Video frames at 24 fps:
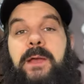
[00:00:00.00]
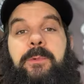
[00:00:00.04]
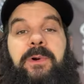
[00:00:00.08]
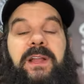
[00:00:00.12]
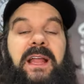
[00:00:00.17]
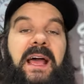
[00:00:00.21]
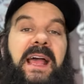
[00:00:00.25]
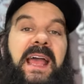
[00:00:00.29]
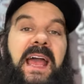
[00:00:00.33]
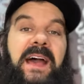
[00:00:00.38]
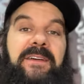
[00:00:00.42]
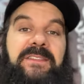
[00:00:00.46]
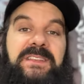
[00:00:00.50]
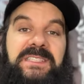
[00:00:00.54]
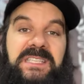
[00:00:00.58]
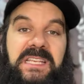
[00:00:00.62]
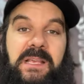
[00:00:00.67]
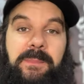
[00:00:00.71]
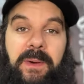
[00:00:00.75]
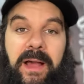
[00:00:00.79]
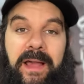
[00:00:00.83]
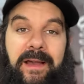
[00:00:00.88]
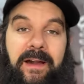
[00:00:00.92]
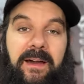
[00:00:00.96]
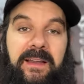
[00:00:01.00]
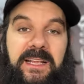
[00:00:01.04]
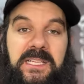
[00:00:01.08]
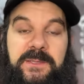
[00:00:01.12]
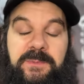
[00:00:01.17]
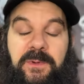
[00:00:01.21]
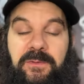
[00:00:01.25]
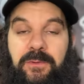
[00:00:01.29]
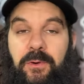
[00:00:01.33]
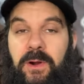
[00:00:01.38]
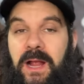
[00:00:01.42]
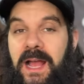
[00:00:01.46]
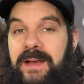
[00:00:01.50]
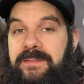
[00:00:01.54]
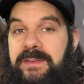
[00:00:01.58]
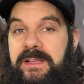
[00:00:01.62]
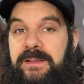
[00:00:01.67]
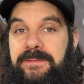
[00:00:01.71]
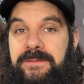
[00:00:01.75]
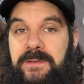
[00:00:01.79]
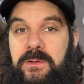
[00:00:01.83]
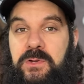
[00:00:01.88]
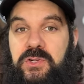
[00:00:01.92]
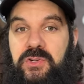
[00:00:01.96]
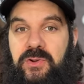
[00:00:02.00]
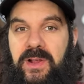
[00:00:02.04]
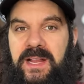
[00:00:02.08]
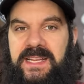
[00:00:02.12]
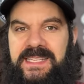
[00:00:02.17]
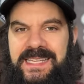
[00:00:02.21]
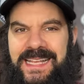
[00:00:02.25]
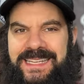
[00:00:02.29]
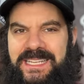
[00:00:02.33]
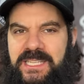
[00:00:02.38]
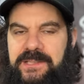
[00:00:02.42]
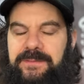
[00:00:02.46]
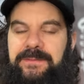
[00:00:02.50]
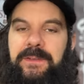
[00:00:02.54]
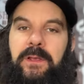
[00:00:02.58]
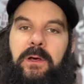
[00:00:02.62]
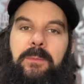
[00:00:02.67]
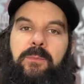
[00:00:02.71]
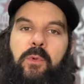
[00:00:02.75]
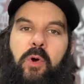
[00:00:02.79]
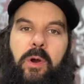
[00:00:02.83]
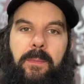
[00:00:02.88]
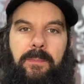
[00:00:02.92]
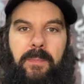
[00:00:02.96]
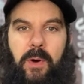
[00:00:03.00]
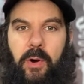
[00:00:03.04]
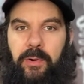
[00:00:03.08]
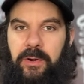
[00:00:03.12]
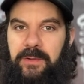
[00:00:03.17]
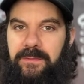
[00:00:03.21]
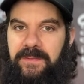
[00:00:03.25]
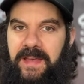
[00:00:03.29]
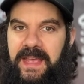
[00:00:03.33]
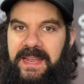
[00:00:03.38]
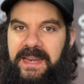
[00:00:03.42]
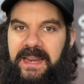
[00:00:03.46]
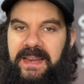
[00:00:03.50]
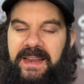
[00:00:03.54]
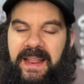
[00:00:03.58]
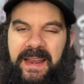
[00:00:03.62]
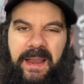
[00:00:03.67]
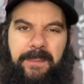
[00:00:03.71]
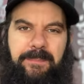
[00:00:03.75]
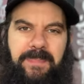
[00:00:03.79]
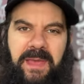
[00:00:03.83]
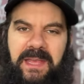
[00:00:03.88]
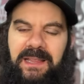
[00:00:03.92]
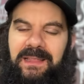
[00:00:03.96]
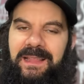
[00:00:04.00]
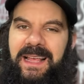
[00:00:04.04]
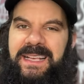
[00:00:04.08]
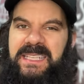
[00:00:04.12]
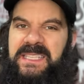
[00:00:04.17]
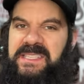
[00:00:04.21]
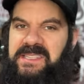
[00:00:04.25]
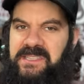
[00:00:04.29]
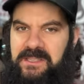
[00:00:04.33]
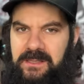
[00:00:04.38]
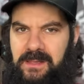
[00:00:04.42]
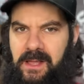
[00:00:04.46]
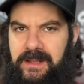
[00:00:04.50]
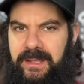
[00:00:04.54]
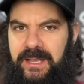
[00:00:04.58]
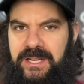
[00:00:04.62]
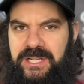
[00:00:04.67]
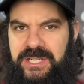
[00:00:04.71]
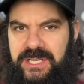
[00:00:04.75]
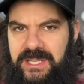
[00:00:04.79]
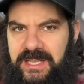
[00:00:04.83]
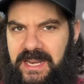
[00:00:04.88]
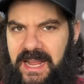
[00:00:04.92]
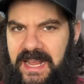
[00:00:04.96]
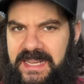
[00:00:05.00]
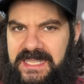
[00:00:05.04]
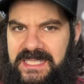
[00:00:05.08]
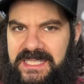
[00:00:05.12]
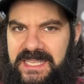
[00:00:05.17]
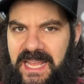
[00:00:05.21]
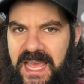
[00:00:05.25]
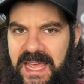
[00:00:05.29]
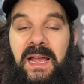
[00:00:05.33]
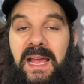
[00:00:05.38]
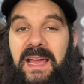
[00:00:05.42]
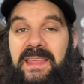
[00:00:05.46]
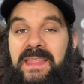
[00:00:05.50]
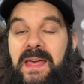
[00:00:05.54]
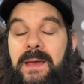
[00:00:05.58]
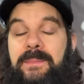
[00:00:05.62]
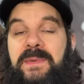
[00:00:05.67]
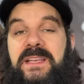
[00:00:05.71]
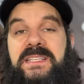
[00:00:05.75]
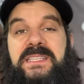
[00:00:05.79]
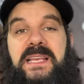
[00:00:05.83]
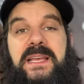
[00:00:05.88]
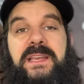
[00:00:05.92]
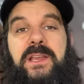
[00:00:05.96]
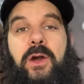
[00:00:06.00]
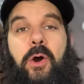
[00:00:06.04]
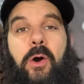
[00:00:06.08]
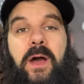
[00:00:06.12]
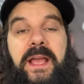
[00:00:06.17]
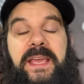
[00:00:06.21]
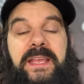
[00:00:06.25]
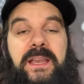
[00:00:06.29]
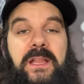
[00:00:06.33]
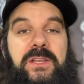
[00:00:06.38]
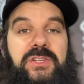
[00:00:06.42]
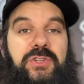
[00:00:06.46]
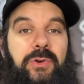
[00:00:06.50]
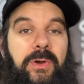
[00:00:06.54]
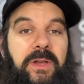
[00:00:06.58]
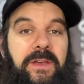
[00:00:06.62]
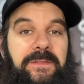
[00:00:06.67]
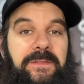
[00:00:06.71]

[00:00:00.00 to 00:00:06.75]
when I have a ZBiotics before having a few drinks, I just feel more motivated and a bit less sluggish the next day, and that means I know I can enjoy a